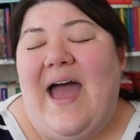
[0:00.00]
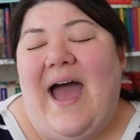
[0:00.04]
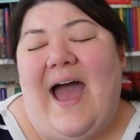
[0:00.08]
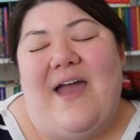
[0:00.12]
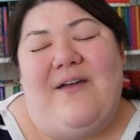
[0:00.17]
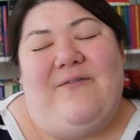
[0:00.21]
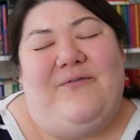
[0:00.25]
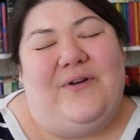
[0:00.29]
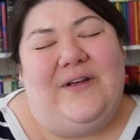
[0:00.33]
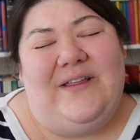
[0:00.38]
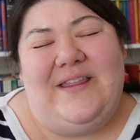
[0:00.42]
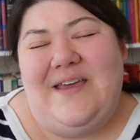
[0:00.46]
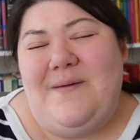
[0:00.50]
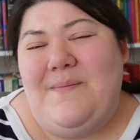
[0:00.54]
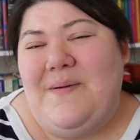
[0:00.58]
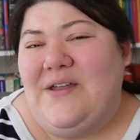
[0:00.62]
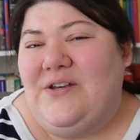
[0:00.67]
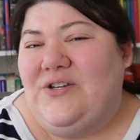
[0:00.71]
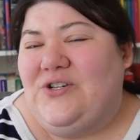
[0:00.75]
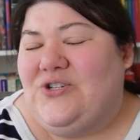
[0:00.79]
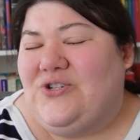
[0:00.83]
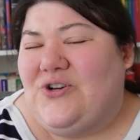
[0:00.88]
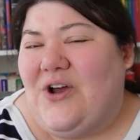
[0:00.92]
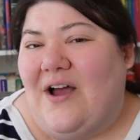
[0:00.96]
I've really
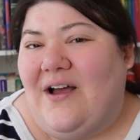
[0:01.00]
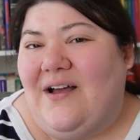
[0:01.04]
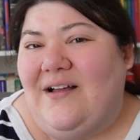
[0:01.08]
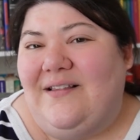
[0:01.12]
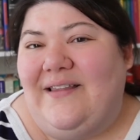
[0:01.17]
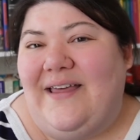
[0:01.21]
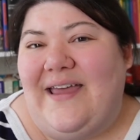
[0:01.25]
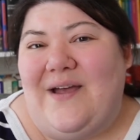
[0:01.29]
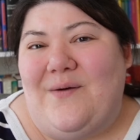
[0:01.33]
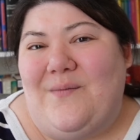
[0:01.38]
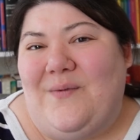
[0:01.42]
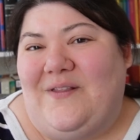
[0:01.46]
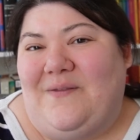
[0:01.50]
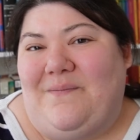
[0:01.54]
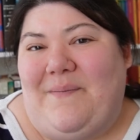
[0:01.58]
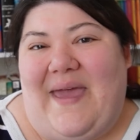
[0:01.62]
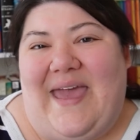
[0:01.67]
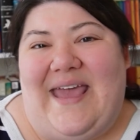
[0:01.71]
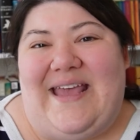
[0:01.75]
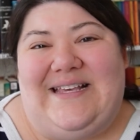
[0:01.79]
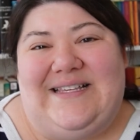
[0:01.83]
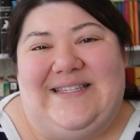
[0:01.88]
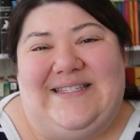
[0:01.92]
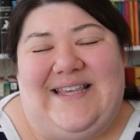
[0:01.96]
been struggling with
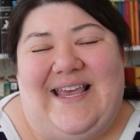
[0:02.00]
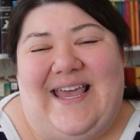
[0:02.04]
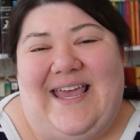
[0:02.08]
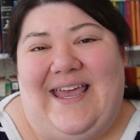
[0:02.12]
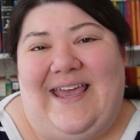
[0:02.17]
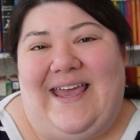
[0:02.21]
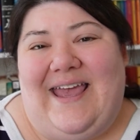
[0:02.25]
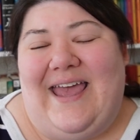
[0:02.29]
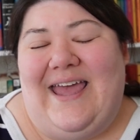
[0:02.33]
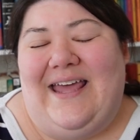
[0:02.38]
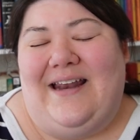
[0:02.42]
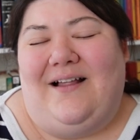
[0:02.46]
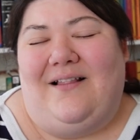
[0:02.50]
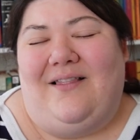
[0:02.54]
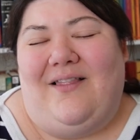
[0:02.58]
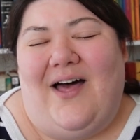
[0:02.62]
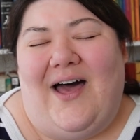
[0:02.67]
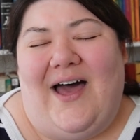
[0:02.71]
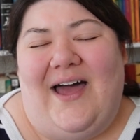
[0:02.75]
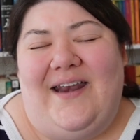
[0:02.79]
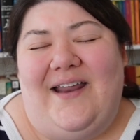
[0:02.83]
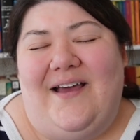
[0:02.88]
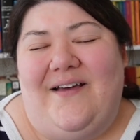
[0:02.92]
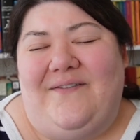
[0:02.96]
pacing in a
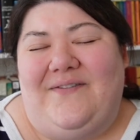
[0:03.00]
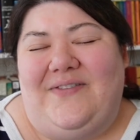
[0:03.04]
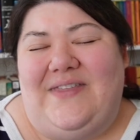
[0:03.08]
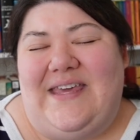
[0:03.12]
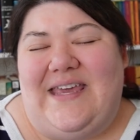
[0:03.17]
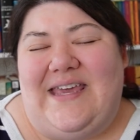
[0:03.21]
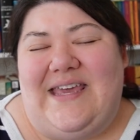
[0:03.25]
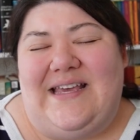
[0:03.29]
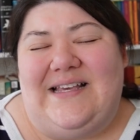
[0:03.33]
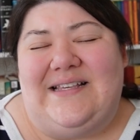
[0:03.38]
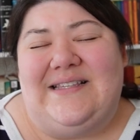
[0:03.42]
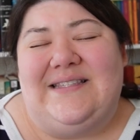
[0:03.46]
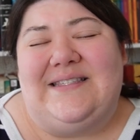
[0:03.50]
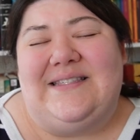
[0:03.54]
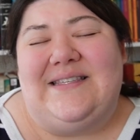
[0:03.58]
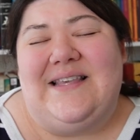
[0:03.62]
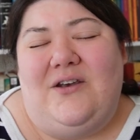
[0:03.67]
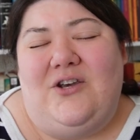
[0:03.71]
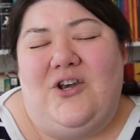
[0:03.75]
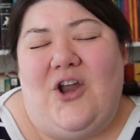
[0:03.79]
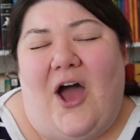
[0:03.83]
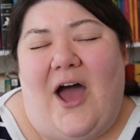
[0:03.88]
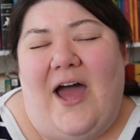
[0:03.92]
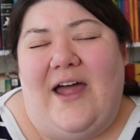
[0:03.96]
lot of these
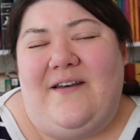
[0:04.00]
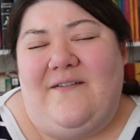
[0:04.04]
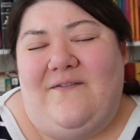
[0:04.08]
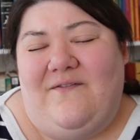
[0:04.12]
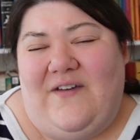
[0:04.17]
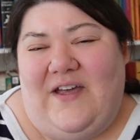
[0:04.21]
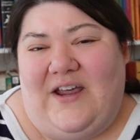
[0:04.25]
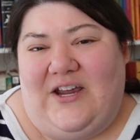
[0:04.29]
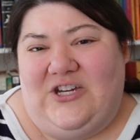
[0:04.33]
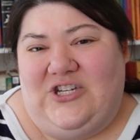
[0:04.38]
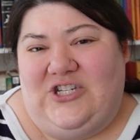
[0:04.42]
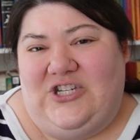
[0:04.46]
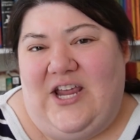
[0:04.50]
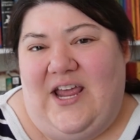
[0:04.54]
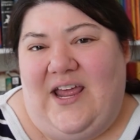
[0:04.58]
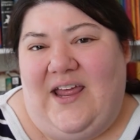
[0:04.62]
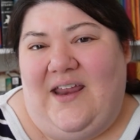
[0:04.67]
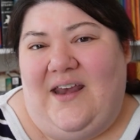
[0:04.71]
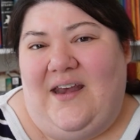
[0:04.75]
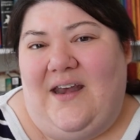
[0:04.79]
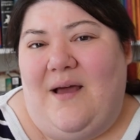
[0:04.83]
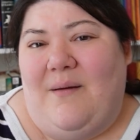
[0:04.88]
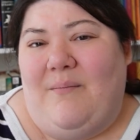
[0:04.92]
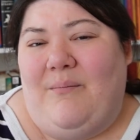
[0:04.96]

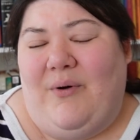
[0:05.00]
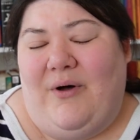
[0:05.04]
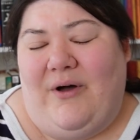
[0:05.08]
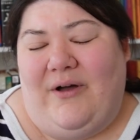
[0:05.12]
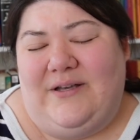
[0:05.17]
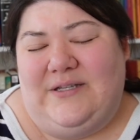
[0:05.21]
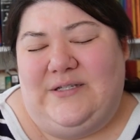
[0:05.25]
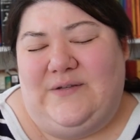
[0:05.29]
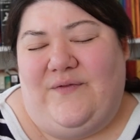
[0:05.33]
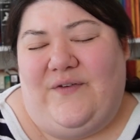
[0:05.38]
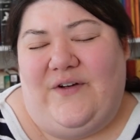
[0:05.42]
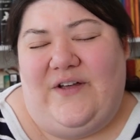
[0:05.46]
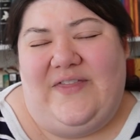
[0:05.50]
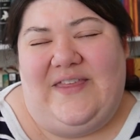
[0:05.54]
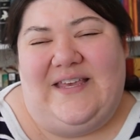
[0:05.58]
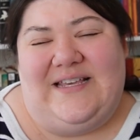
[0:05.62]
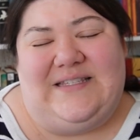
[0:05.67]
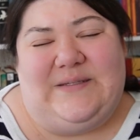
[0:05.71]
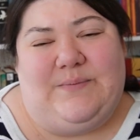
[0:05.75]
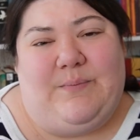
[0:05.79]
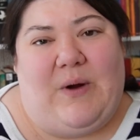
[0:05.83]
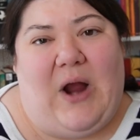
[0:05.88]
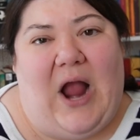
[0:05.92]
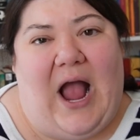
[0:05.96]
nonfiction books for
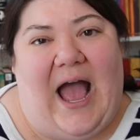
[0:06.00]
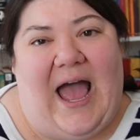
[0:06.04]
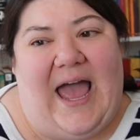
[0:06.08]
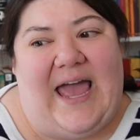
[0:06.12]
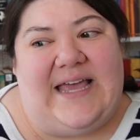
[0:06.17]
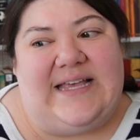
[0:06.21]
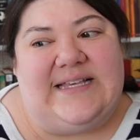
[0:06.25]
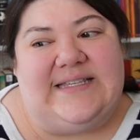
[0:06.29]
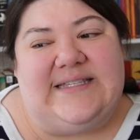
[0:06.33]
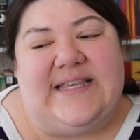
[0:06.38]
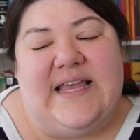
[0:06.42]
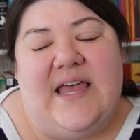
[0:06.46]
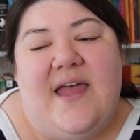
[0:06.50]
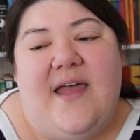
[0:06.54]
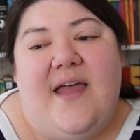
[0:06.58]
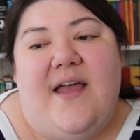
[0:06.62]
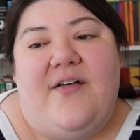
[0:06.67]
this prize.